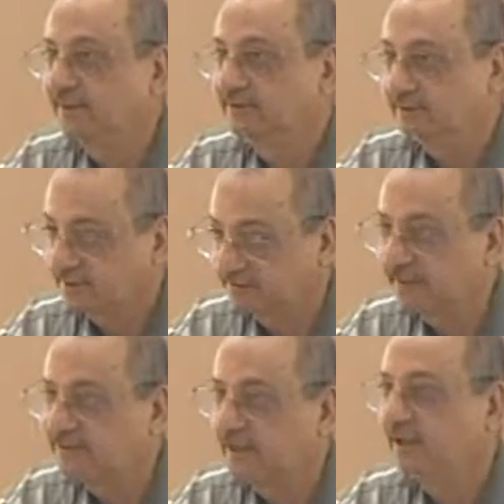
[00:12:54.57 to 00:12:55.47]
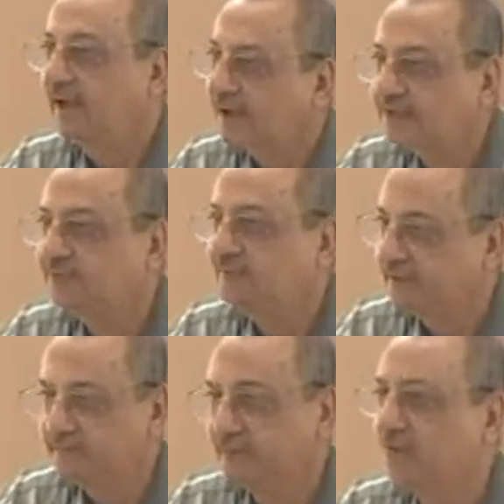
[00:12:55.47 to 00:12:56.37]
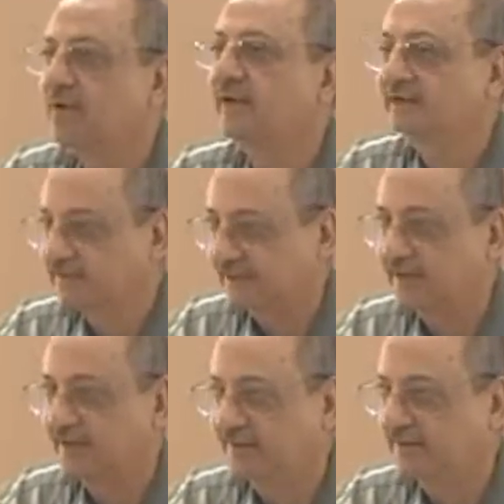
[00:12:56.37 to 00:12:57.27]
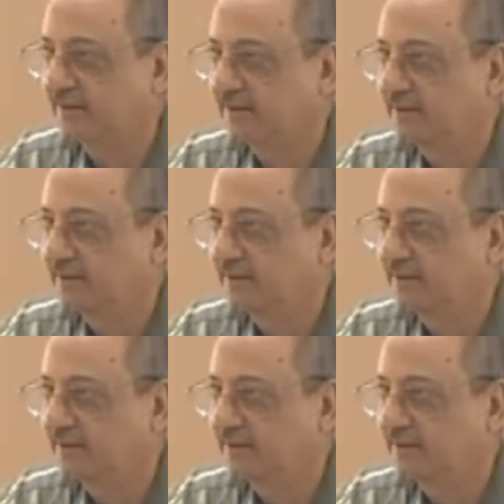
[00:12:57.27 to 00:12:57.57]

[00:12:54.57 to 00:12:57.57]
Sister Faiza, ask me if you don't understand anything.